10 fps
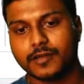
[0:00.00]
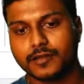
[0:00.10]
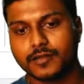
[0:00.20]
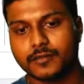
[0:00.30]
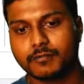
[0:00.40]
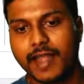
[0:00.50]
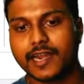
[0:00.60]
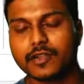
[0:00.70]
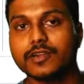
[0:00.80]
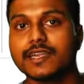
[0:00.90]
packet 2 it
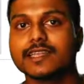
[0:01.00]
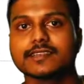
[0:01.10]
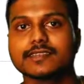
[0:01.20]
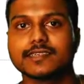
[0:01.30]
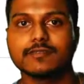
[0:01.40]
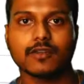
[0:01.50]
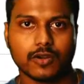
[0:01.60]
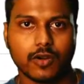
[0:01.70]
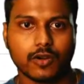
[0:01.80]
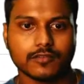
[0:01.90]
has received or not.
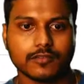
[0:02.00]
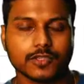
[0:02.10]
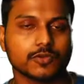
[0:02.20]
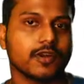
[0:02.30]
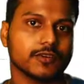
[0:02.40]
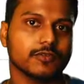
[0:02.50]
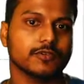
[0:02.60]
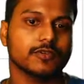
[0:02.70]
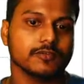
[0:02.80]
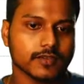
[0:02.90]
So what it will do, it
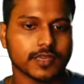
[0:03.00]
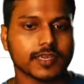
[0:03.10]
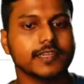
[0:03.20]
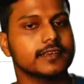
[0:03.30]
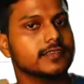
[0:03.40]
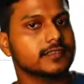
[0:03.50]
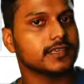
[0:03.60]
will again resend.